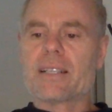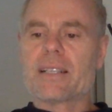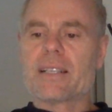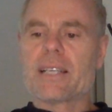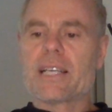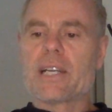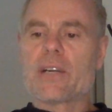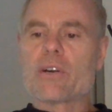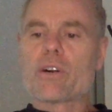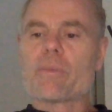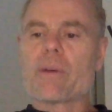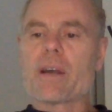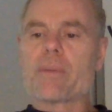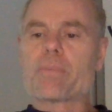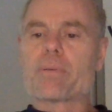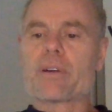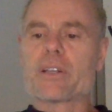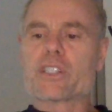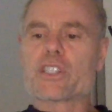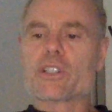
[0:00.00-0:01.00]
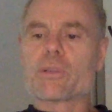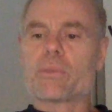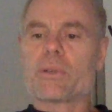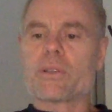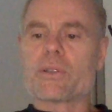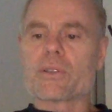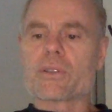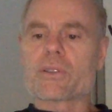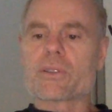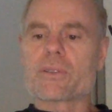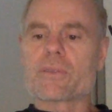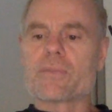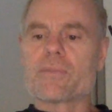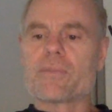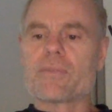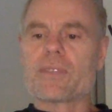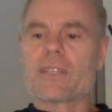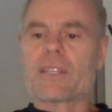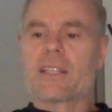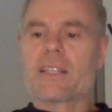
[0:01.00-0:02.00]
Here are my principles.
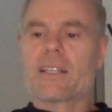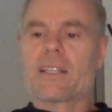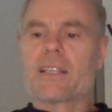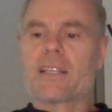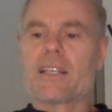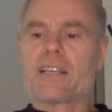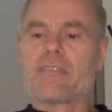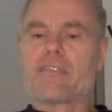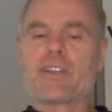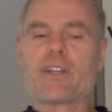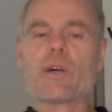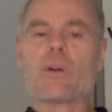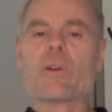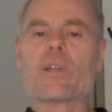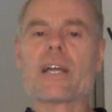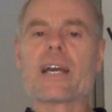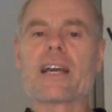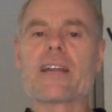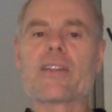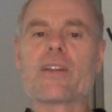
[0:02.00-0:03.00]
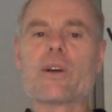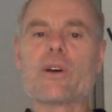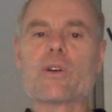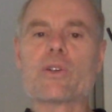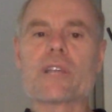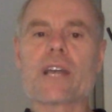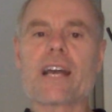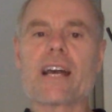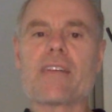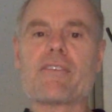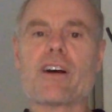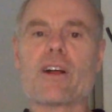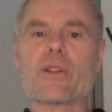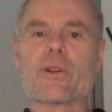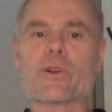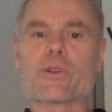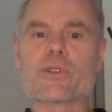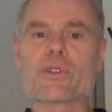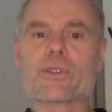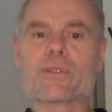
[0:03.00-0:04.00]
If you don't like those, I have
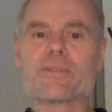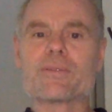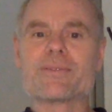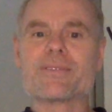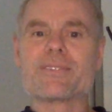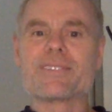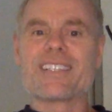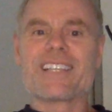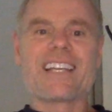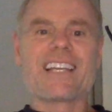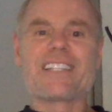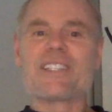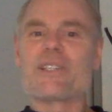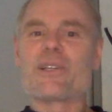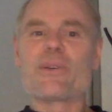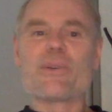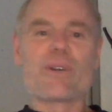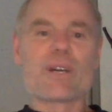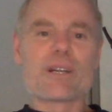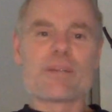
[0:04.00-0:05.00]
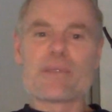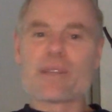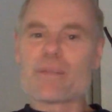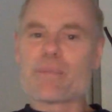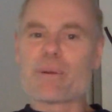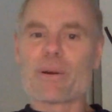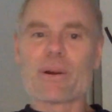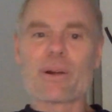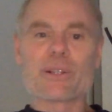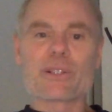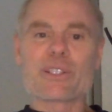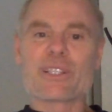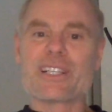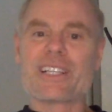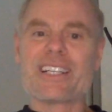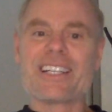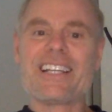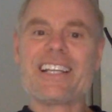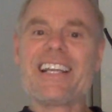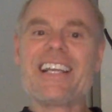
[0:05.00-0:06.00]
others. And you don't want to be a
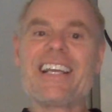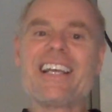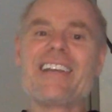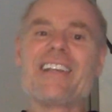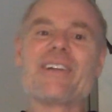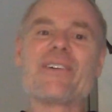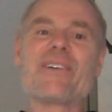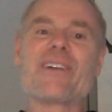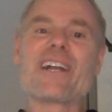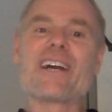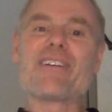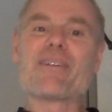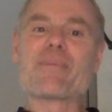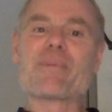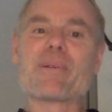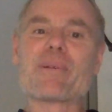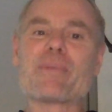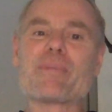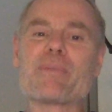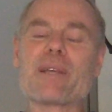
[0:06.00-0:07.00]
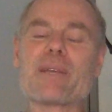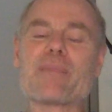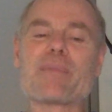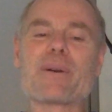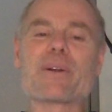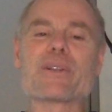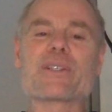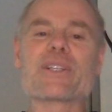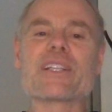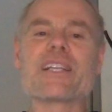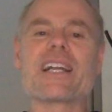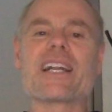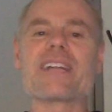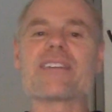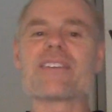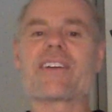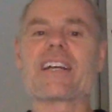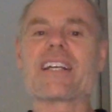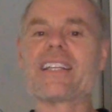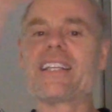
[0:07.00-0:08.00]
person. You don't want to be a person
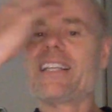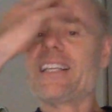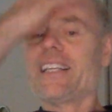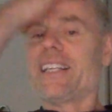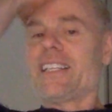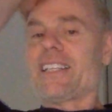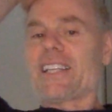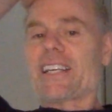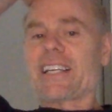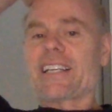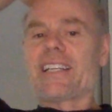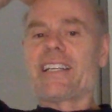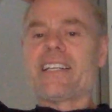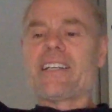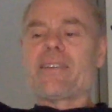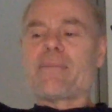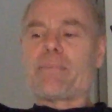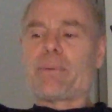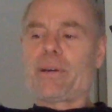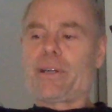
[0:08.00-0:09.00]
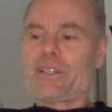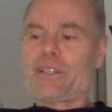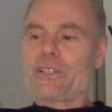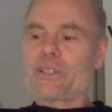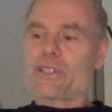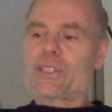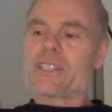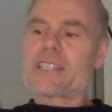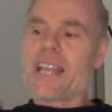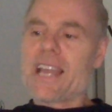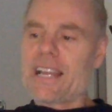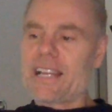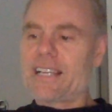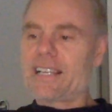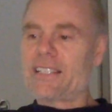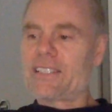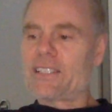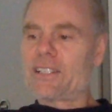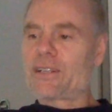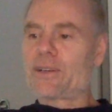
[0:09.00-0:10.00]
that, like, put your stake
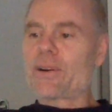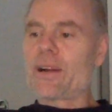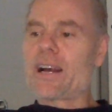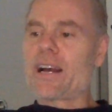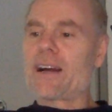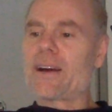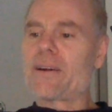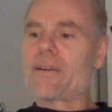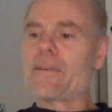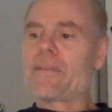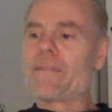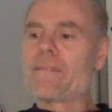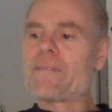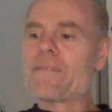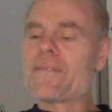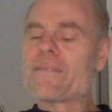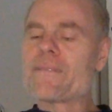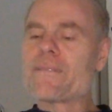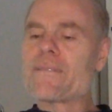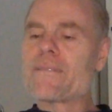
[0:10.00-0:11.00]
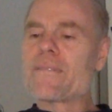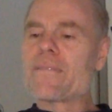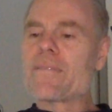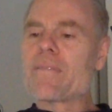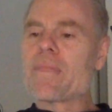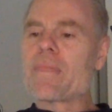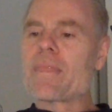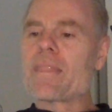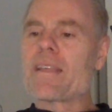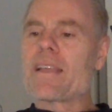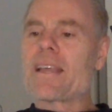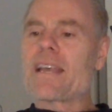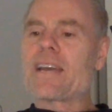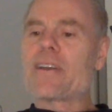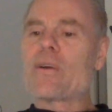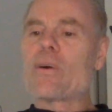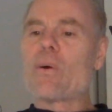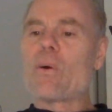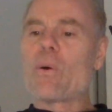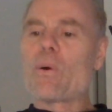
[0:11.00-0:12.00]
in the ground and
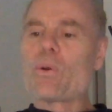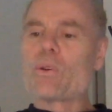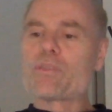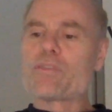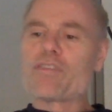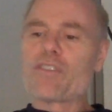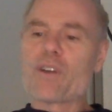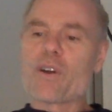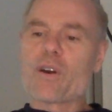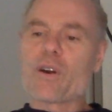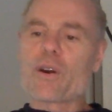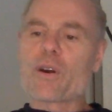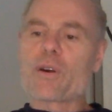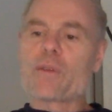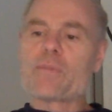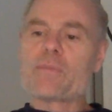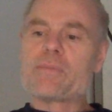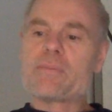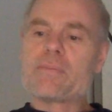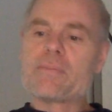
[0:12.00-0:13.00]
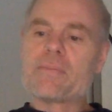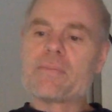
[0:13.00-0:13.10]
hold firm,